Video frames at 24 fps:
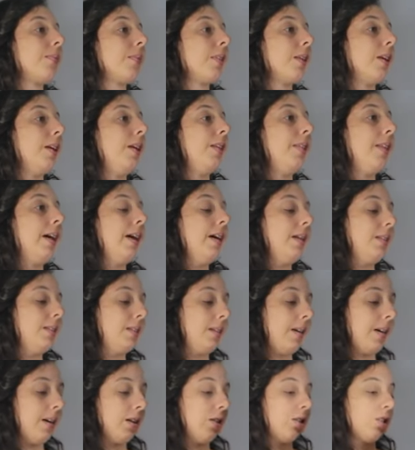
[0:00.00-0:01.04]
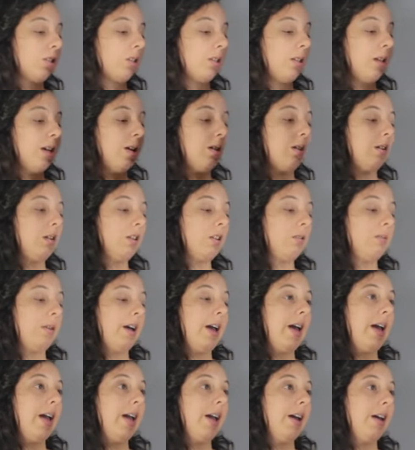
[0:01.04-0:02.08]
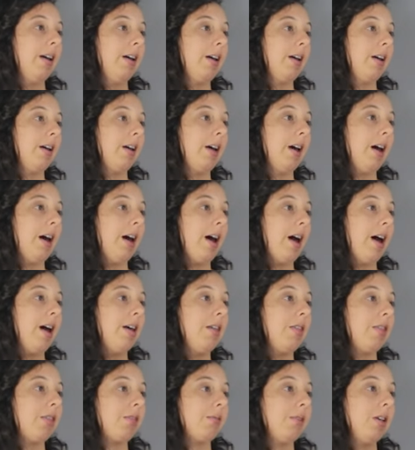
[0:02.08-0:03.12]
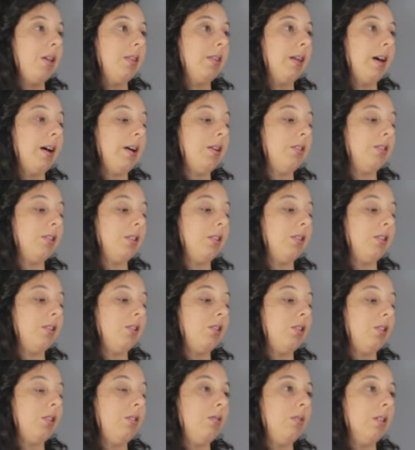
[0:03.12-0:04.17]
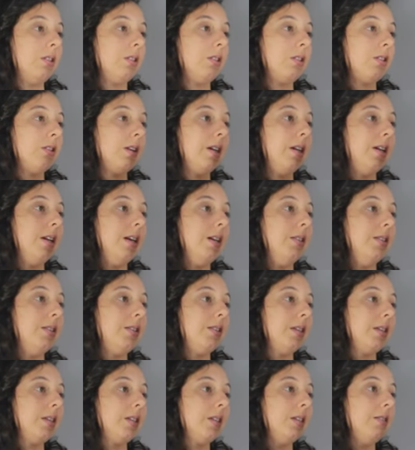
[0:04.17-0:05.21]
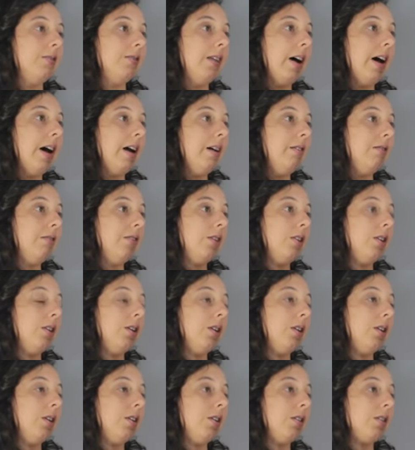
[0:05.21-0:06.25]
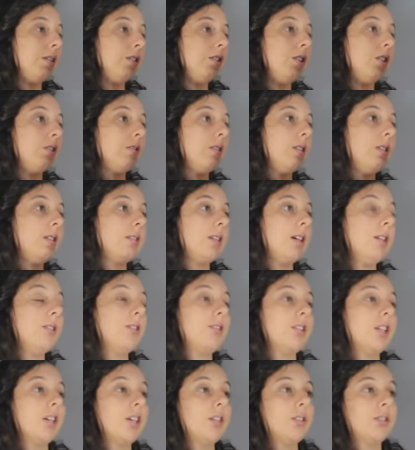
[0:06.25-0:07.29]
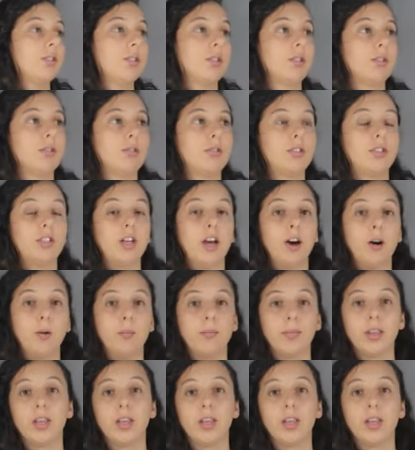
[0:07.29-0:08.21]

and that's actually all the way at 3,265 degrees Celsius. So